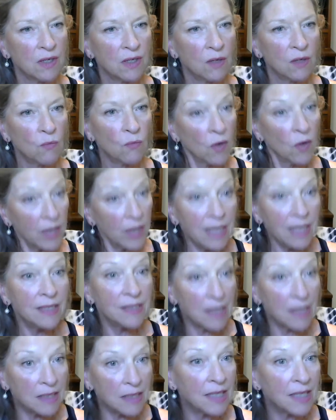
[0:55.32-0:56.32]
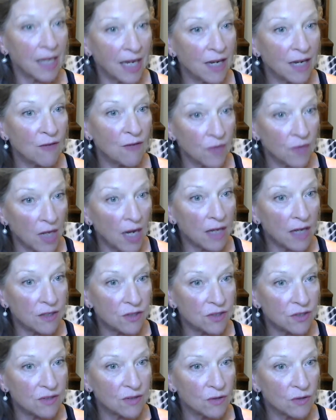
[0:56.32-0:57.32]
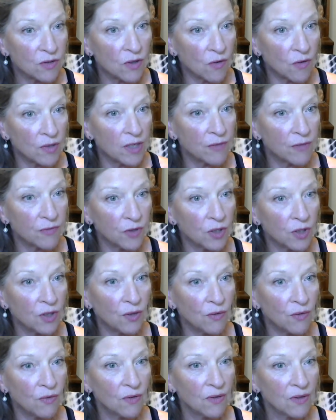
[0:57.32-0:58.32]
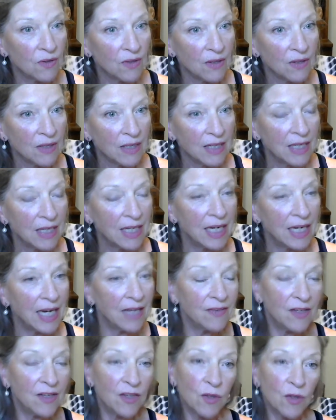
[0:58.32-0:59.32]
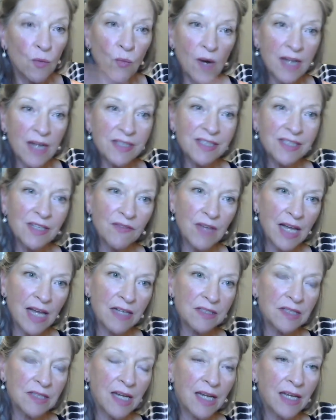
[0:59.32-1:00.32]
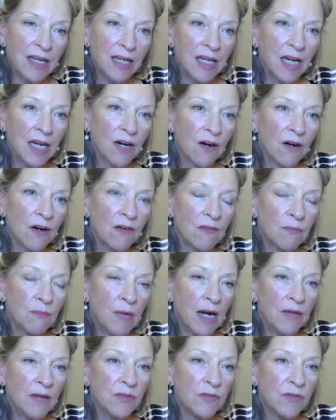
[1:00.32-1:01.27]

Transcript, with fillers: will eat dead decaying flesh. There's only a few. And then the rest of that is taken care of by the